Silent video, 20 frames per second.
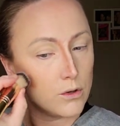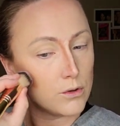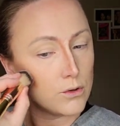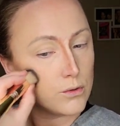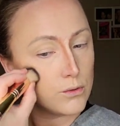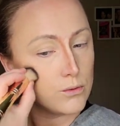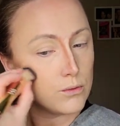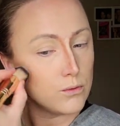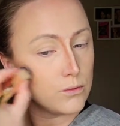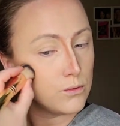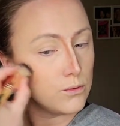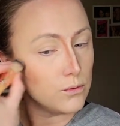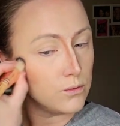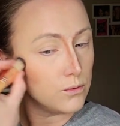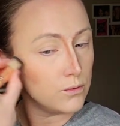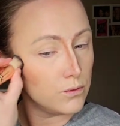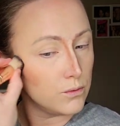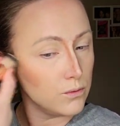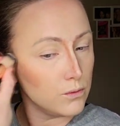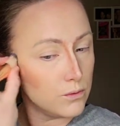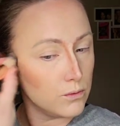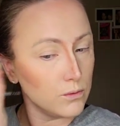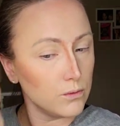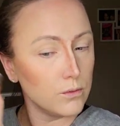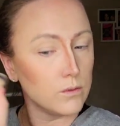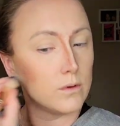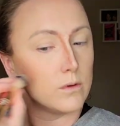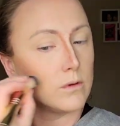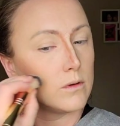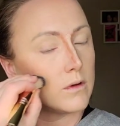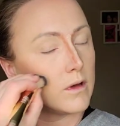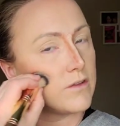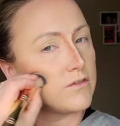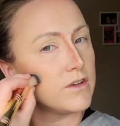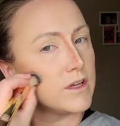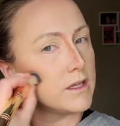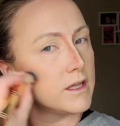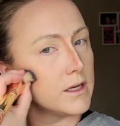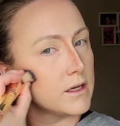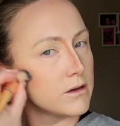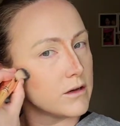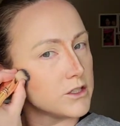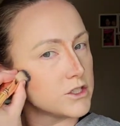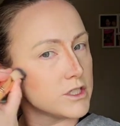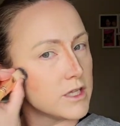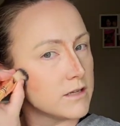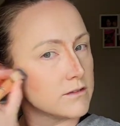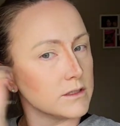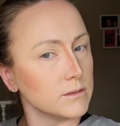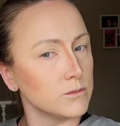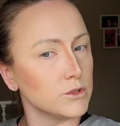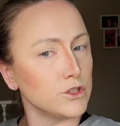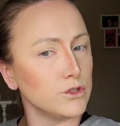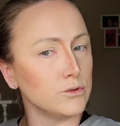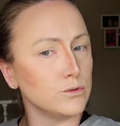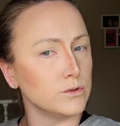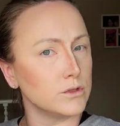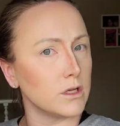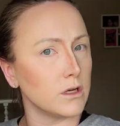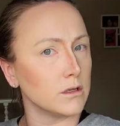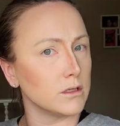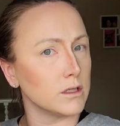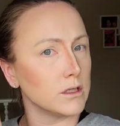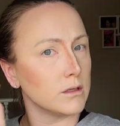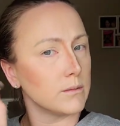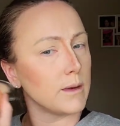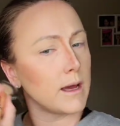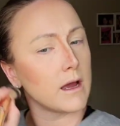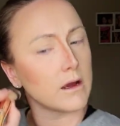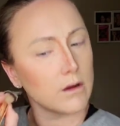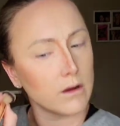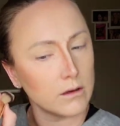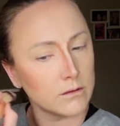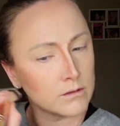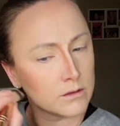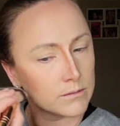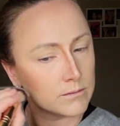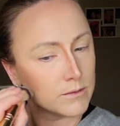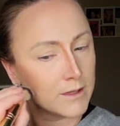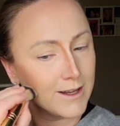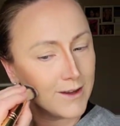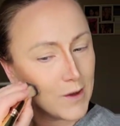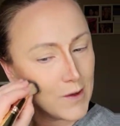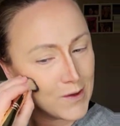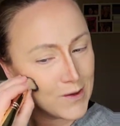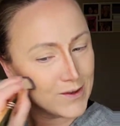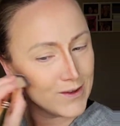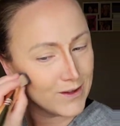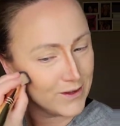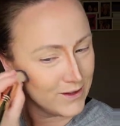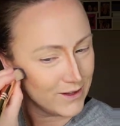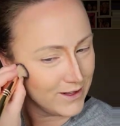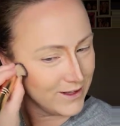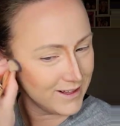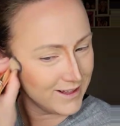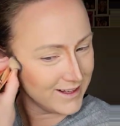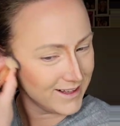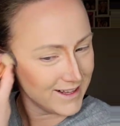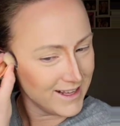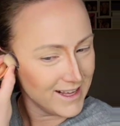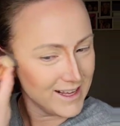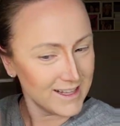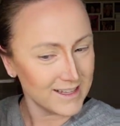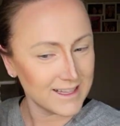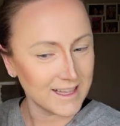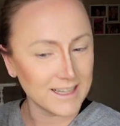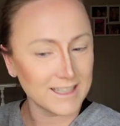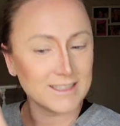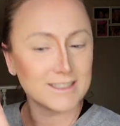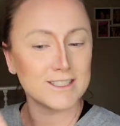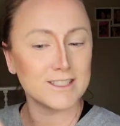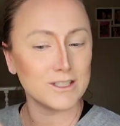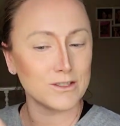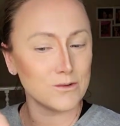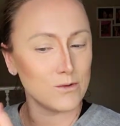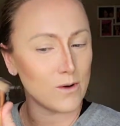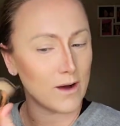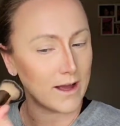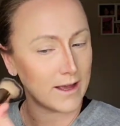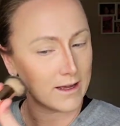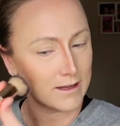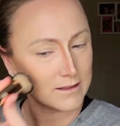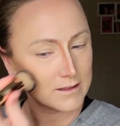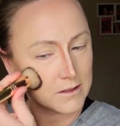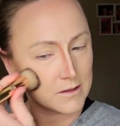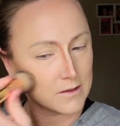I feel like I should have some tunes on in the background. Like it's too quiet.